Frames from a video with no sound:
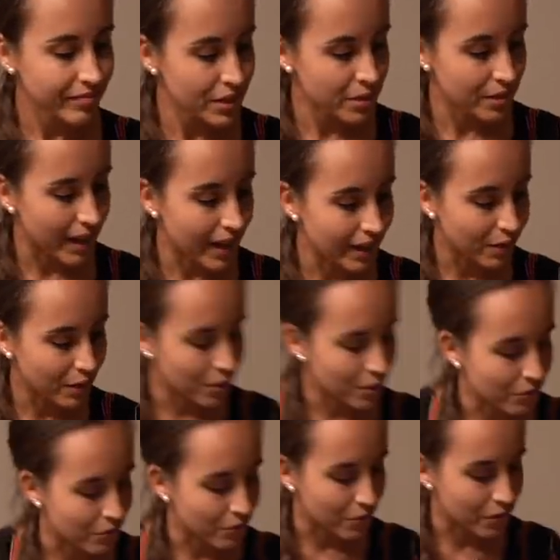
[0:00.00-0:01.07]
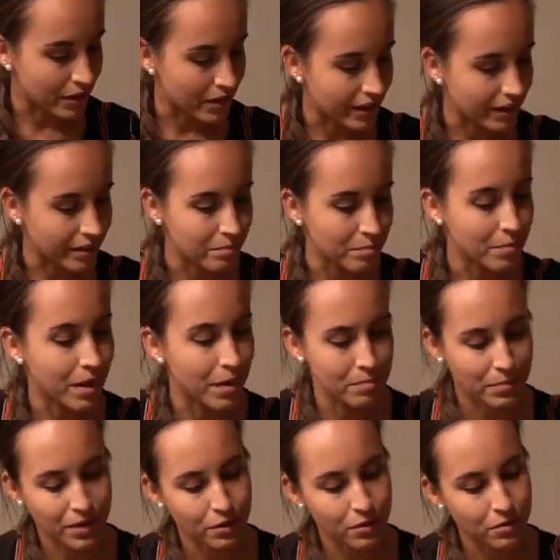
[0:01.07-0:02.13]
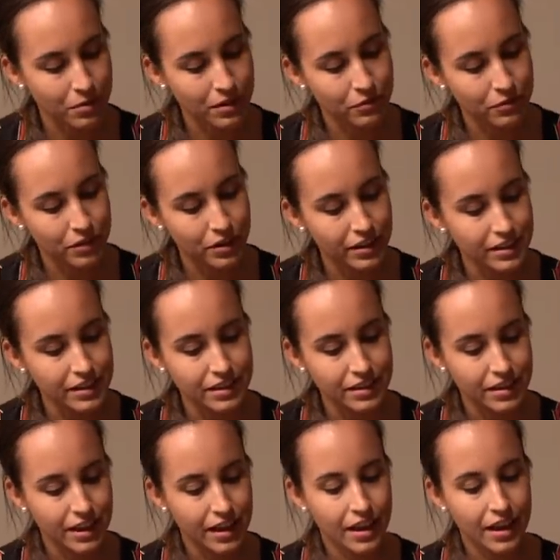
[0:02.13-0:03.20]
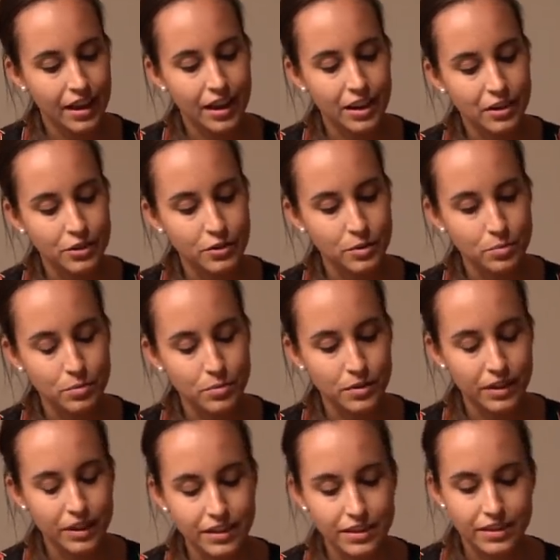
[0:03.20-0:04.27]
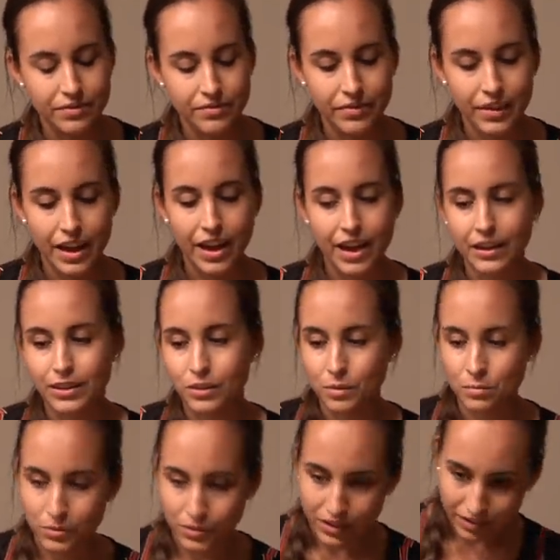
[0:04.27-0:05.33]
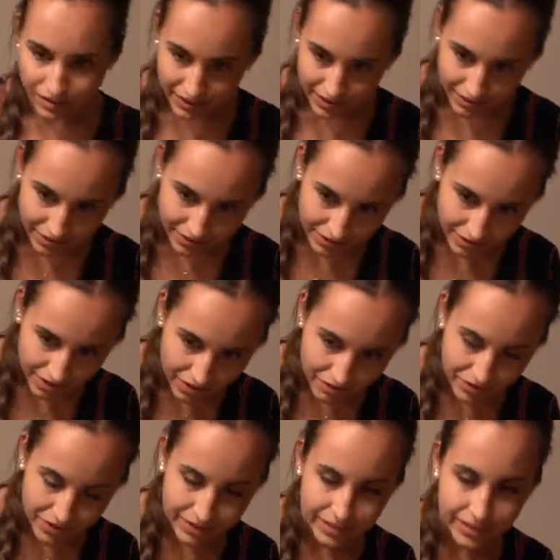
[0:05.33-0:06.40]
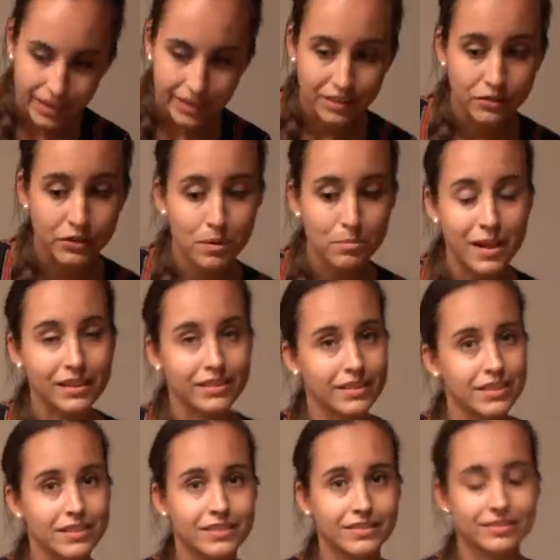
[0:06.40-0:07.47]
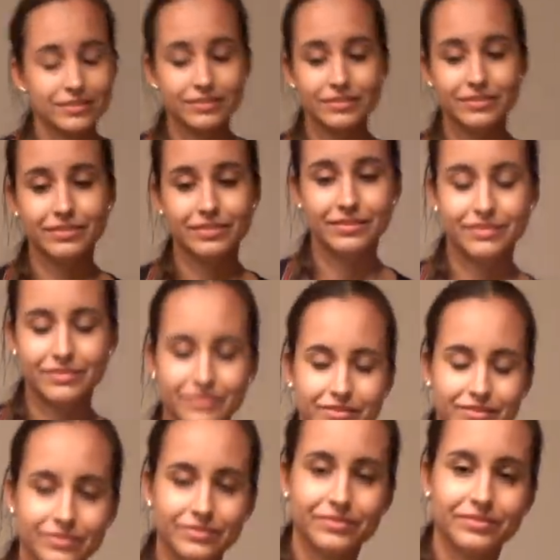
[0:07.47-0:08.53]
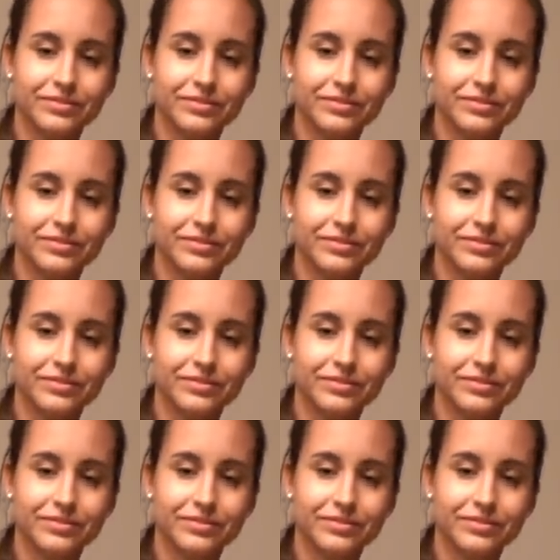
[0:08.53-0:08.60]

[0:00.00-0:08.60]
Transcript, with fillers: so I go for the paprika one first and just put it and you put it on here in the oven and it'll melt. Oh, so it goes